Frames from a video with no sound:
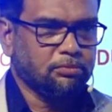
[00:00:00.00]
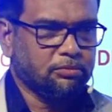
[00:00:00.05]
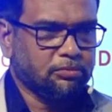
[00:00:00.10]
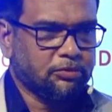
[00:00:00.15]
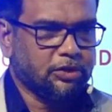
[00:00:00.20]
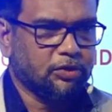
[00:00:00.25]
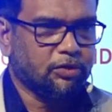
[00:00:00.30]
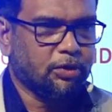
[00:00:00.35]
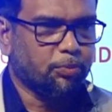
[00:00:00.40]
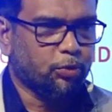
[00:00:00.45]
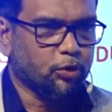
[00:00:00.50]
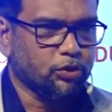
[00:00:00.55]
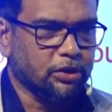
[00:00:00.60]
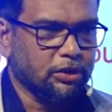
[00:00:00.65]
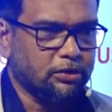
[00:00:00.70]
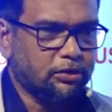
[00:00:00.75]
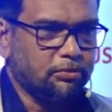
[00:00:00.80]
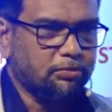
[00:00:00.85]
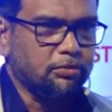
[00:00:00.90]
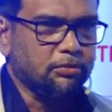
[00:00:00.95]
This is the
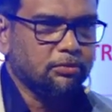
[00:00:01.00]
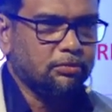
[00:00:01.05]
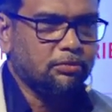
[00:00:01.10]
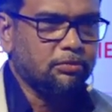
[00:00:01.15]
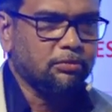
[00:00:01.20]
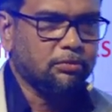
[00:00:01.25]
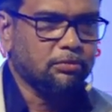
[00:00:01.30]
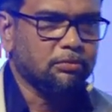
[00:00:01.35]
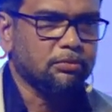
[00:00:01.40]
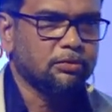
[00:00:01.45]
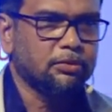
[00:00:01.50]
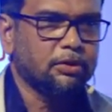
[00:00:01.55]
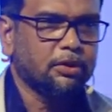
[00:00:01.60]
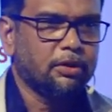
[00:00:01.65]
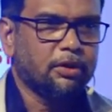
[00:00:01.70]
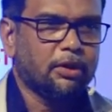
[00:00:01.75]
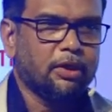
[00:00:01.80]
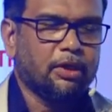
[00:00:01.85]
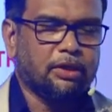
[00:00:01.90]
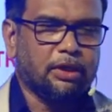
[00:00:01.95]
process.
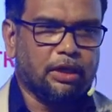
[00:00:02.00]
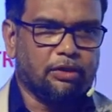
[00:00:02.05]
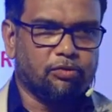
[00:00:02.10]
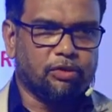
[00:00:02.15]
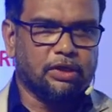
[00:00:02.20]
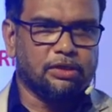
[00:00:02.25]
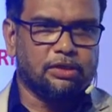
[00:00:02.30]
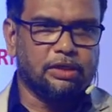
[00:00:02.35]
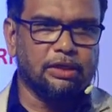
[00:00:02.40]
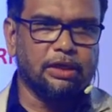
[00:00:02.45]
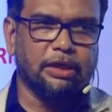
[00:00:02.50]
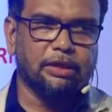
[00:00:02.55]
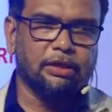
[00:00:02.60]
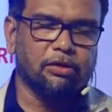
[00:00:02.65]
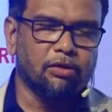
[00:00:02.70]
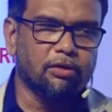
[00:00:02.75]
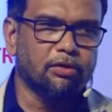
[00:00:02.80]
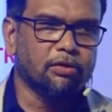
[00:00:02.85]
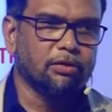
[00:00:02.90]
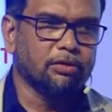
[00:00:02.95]
Yeah, you can see that
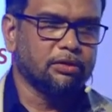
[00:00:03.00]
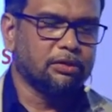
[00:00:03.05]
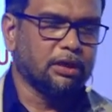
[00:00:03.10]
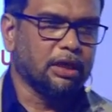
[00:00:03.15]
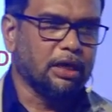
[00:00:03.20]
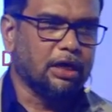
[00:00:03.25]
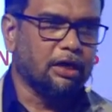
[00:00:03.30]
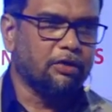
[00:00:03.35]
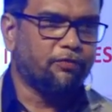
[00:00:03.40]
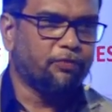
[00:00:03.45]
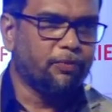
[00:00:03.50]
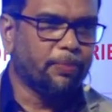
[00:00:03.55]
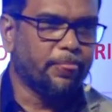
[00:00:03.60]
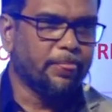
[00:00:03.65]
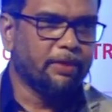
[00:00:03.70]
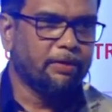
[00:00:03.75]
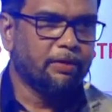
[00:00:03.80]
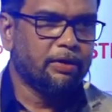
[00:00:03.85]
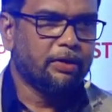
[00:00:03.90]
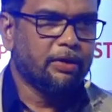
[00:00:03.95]
the graph.
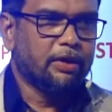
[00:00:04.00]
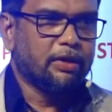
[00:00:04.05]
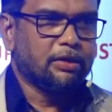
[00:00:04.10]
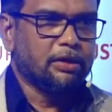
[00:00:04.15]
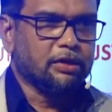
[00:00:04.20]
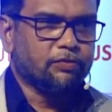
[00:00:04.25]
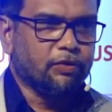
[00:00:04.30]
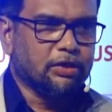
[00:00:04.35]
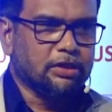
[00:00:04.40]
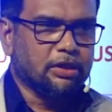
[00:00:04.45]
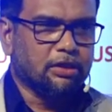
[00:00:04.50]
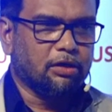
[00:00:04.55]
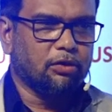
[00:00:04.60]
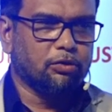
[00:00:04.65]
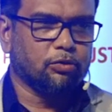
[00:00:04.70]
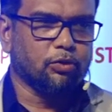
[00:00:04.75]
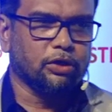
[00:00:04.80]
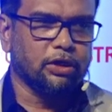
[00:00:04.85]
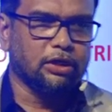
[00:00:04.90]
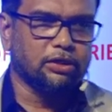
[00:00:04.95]
This was the
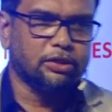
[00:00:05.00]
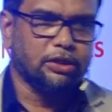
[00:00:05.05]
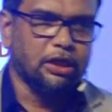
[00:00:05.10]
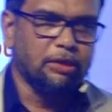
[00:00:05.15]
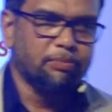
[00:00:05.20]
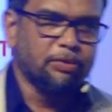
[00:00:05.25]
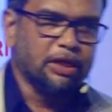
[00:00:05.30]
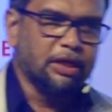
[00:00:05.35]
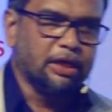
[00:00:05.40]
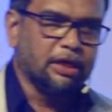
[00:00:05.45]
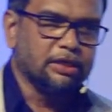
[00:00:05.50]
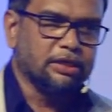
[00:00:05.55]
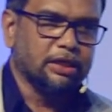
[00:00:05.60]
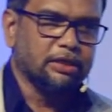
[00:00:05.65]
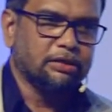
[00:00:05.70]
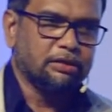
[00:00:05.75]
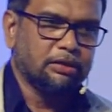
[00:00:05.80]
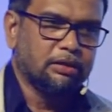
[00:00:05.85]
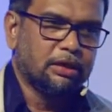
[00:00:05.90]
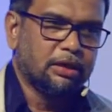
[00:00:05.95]
total steam generation
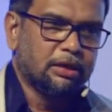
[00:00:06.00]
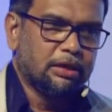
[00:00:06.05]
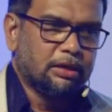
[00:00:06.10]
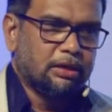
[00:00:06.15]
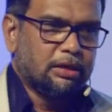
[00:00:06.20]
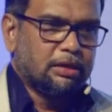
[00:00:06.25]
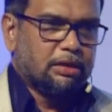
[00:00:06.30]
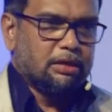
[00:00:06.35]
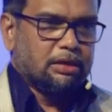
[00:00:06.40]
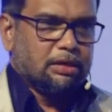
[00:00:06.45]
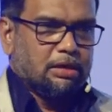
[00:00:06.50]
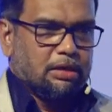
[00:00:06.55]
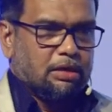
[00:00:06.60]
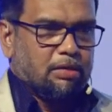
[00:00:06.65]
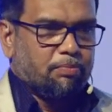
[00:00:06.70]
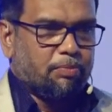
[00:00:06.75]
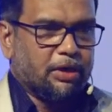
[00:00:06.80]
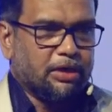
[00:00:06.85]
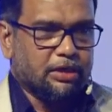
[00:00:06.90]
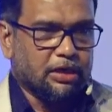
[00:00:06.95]

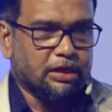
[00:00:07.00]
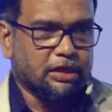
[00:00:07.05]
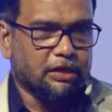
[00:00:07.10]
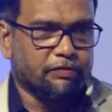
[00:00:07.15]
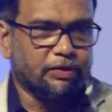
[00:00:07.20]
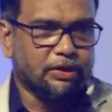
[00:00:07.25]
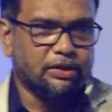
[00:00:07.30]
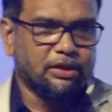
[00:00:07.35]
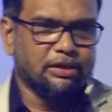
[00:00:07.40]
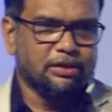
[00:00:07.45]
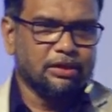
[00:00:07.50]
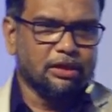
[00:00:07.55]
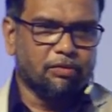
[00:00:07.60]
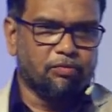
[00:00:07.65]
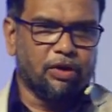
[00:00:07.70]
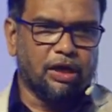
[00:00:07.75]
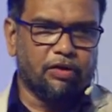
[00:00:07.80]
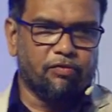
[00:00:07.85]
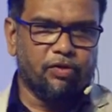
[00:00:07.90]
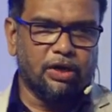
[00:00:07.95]
per kg. This is the,
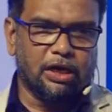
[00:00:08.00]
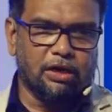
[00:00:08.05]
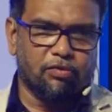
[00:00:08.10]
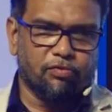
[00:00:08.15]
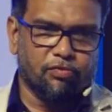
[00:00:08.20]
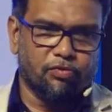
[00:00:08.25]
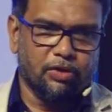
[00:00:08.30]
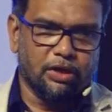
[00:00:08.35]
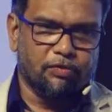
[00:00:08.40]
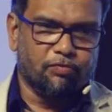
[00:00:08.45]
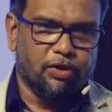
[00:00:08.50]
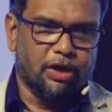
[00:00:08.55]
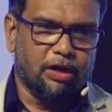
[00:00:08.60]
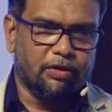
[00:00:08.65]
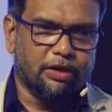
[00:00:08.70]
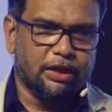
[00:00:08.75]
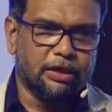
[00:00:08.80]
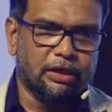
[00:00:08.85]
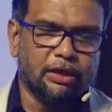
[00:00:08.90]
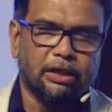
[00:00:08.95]
we have
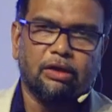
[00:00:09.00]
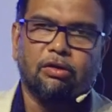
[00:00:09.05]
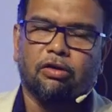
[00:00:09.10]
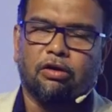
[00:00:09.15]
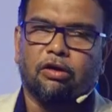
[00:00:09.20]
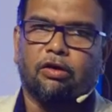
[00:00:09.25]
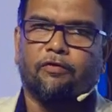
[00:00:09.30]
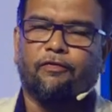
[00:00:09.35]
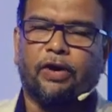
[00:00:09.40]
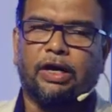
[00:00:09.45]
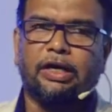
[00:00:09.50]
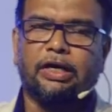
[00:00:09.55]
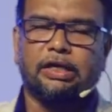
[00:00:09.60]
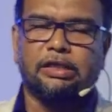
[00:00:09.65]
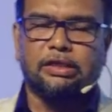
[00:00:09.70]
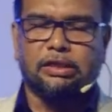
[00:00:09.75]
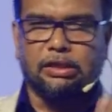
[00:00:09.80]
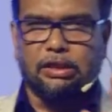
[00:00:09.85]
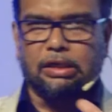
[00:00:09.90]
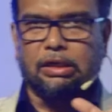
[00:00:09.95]
done 5
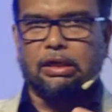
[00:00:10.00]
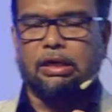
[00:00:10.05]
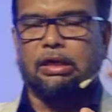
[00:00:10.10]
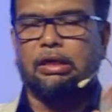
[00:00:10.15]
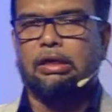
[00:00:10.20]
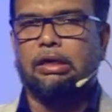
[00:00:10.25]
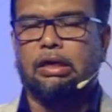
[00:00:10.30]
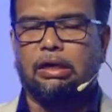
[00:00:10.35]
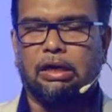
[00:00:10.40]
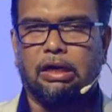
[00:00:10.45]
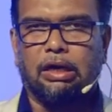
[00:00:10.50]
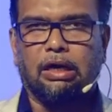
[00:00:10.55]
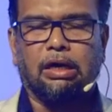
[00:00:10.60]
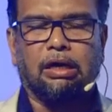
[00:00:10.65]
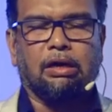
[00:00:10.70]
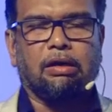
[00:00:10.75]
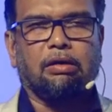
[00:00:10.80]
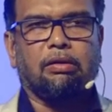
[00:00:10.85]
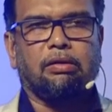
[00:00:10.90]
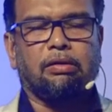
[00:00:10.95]
days
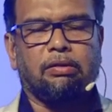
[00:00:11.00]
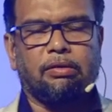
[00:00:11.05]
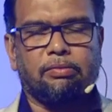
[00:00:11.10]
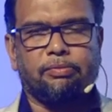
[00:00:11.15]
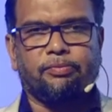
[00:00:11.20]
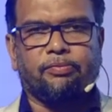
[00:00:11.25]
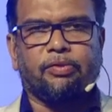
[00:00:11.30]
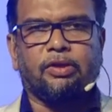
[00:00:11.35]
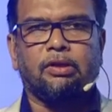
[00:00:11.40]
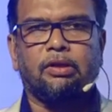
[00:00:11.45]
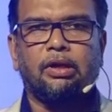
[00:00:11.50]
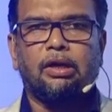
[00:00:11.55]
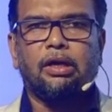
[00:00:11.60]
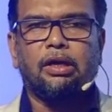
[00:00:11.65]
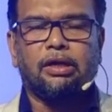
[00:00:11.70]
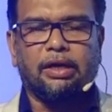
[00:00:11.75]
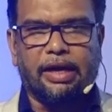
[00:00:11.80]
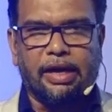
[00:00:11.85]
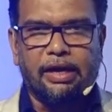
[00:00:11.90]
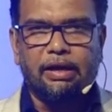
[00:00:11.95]
trial.
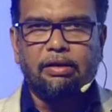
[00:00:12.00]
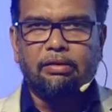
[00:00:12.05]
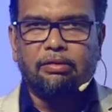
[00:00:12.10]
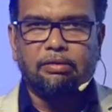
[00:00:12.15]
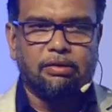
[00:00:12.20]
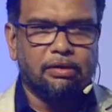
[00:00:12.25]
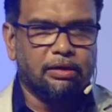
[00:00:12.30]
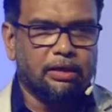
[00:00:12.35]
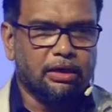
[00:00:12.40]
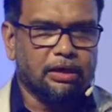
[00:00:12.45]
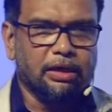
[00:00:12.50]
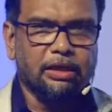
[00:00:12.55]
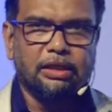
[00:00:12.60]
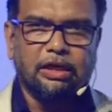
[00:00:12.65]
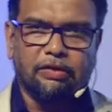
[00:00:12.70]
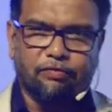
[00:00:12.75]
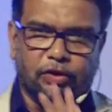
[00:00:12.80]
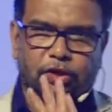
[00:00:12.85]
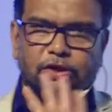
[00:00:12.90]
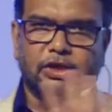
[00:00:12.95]
In
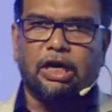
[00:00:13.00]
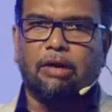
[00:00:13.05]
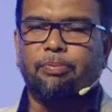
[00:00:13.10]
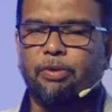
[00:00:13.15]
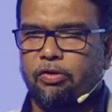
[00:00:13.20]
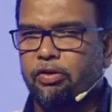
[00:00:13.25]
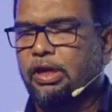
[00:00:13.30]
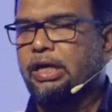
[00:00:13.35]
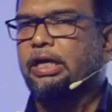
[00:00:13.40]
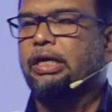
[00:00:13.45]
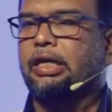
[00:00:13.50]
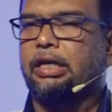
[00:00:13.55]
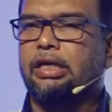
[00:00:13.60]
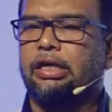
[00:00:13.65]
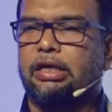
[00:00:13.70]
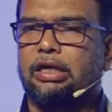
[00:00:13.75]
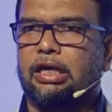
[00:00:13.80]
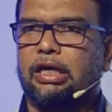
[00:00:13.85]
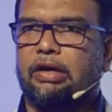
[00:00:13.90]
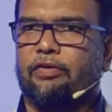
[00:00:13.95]
that we have stopped our
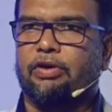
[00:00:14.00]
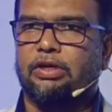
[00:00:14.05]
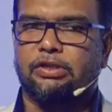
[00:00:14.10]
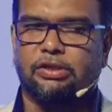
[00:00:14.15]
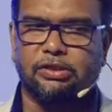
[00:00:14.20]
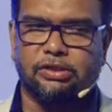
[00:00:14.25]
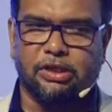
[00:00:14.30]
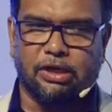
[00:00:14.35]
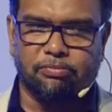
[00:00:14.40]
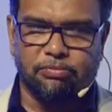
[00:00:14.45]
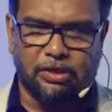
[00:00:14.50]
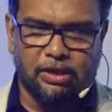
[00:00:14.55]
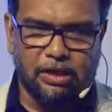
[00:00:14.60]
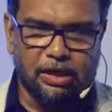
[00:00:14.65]
heat recovery system.